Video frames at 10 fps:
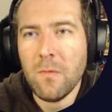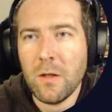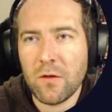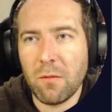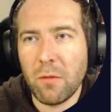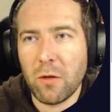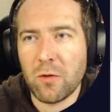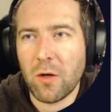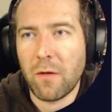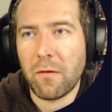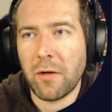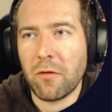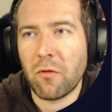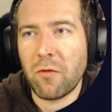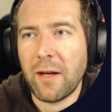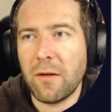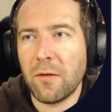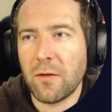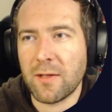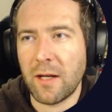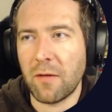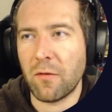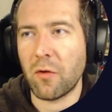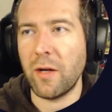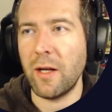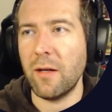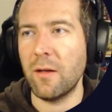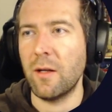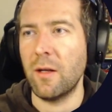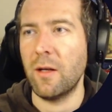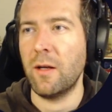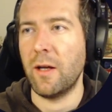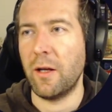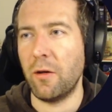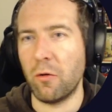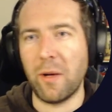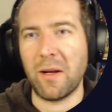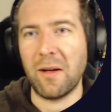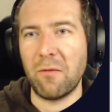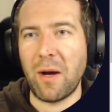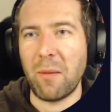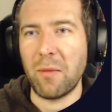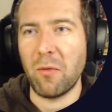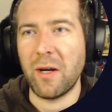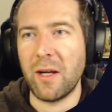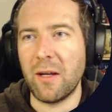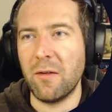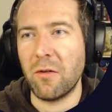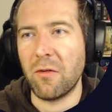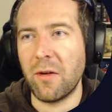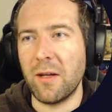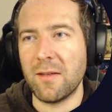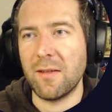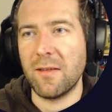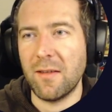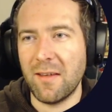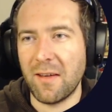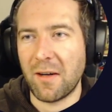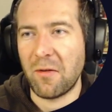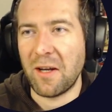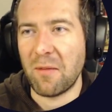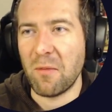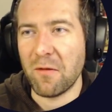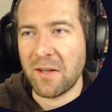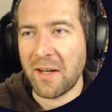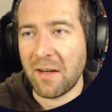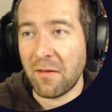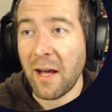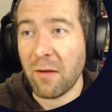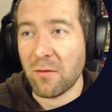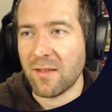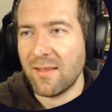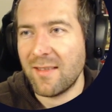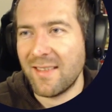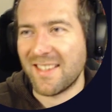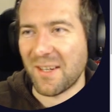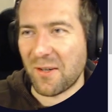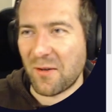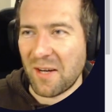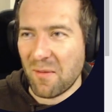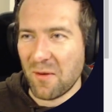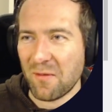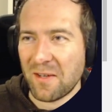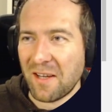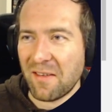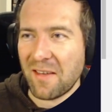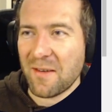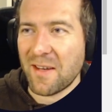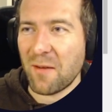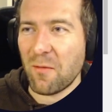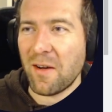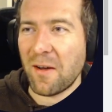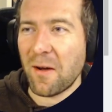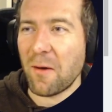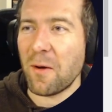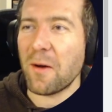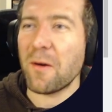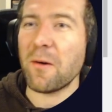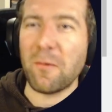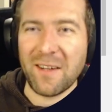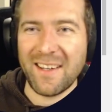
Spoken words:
Some mud was covering the writing on the side of the crane, and you quickly wipe it away. The crane isn't a crate mover 9000, it's a crate mover 9001. Oh no!